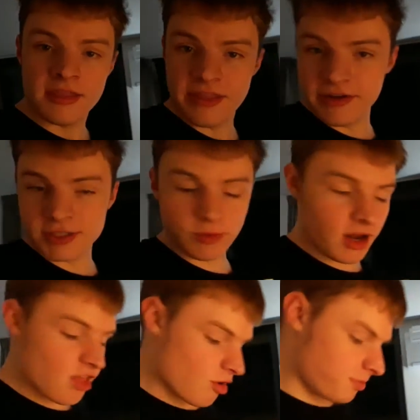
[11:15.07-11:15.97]
There is
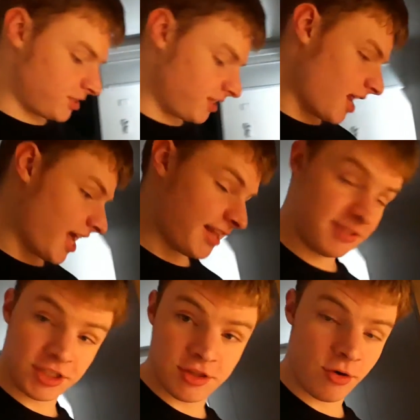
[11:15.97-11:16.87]
one other option that I
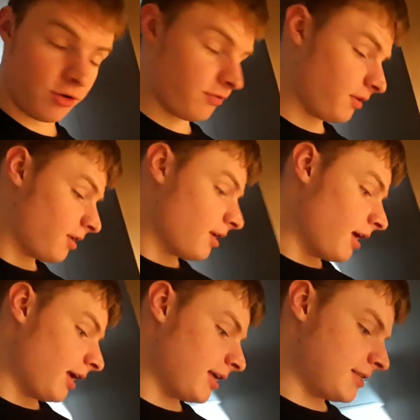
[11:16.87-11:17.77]
just thought of,
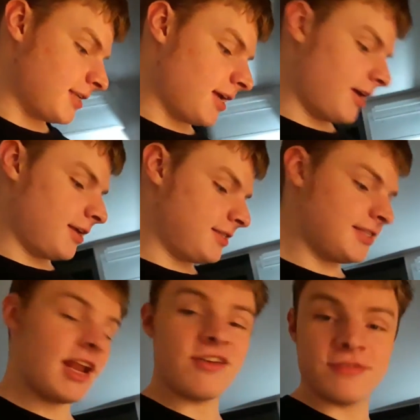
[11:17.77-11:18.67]
is
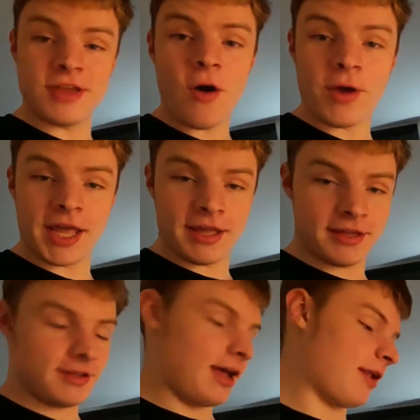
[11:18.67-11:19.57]
instead of going
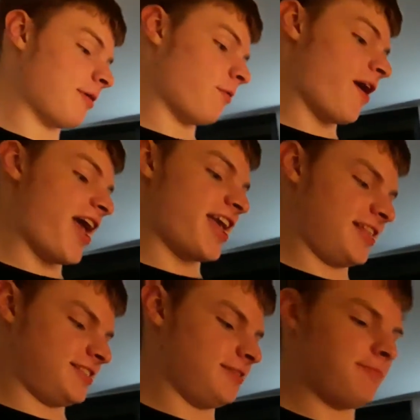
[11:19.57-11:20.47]
out of my
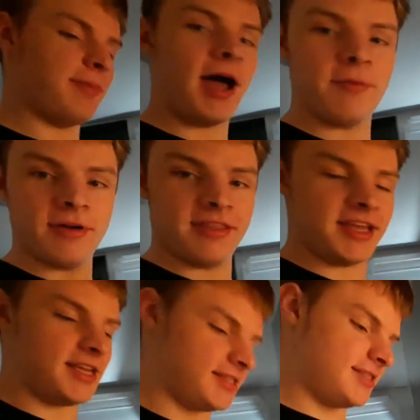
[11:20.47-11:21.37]
way to buy one of
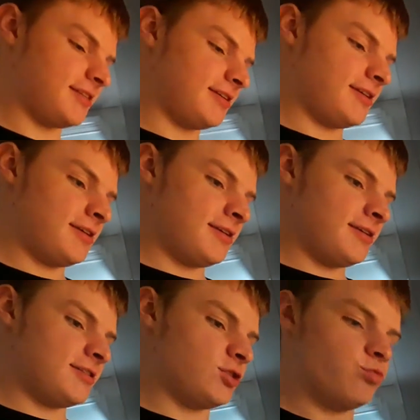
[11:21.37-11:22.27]
these,
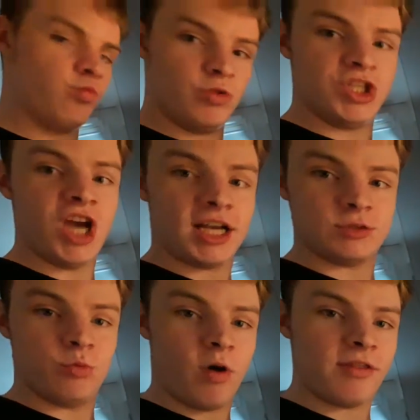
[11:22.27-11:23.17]

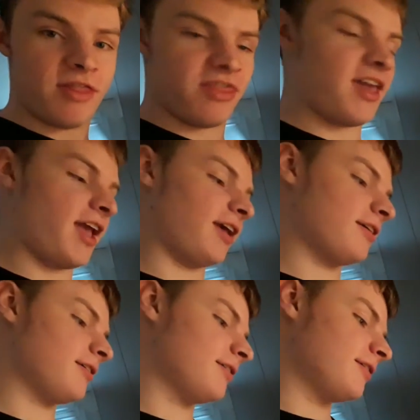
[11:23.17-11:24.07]
just one thing
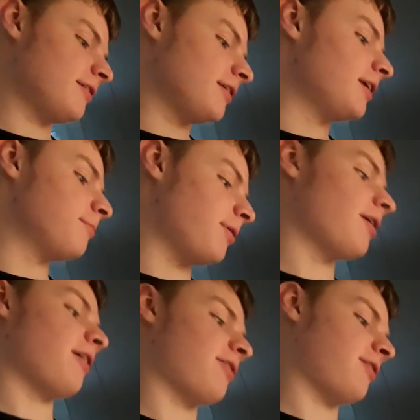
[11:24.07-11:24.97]
in
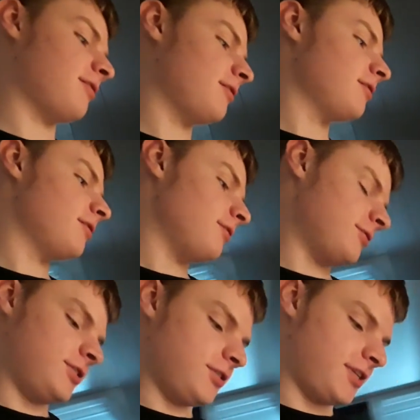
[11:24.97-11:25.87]
Perth
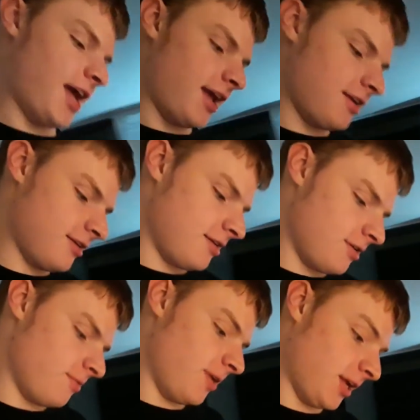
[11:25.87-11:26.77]
on Tuesday,
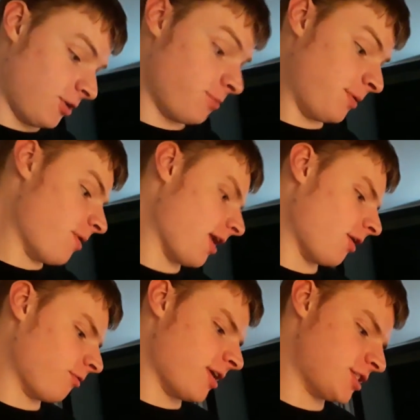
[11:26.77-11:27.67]
when I could be
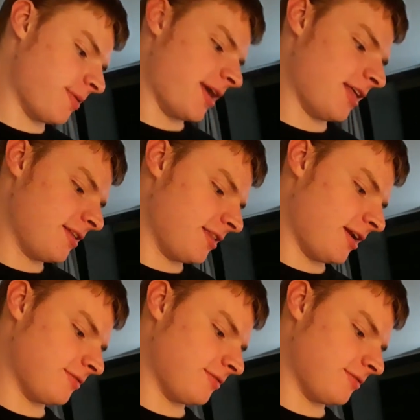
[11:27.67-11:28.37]
working on the resume that